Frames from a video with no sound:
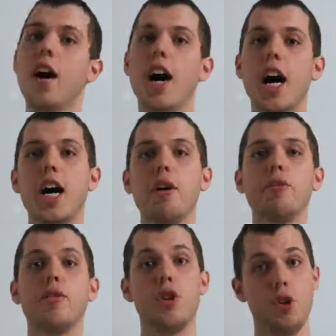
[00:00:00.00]

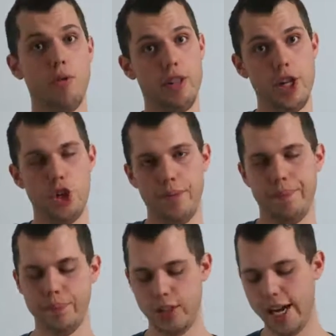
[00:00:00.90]
of the new religion.
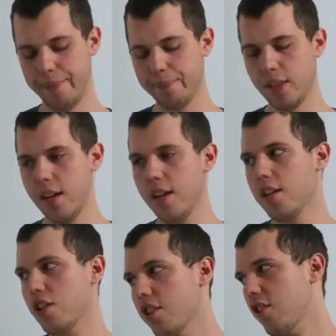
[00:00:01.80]
Okay,
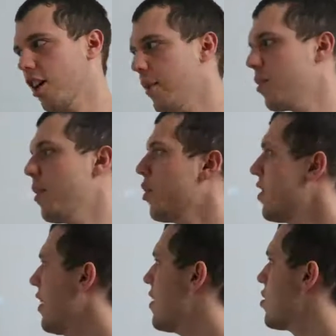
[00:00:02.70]
so let's talk about some other
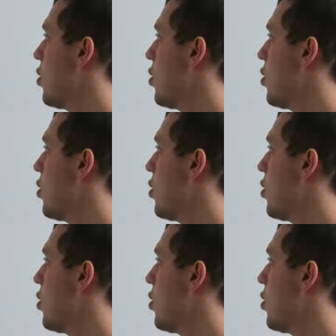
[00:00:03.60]
tenets.